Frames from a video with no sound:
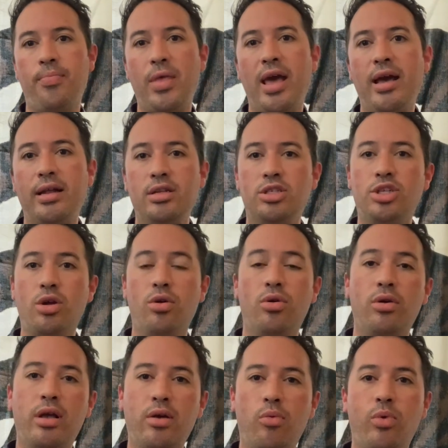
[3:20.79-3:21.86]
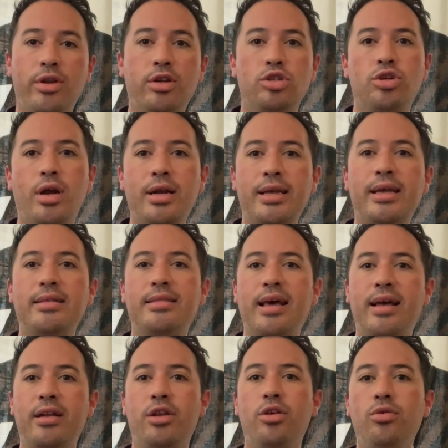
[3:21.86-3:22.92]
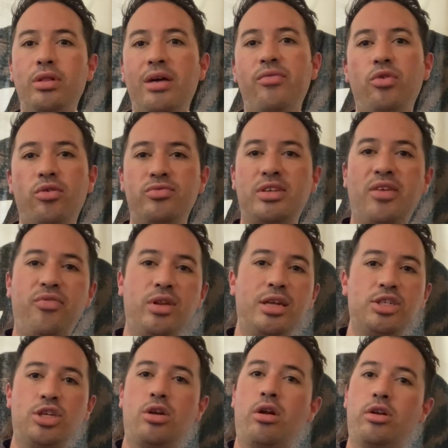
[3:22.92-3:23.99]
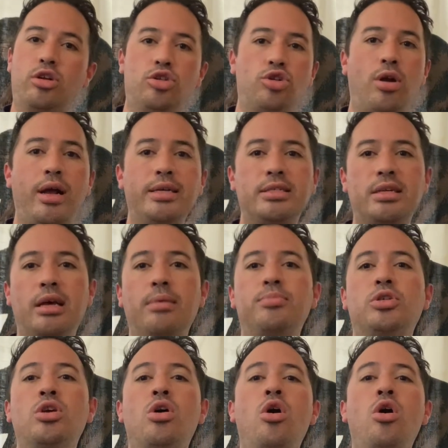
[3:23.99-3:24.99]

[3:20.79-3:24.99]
And so when you're trying to get that new level of definition on your triceps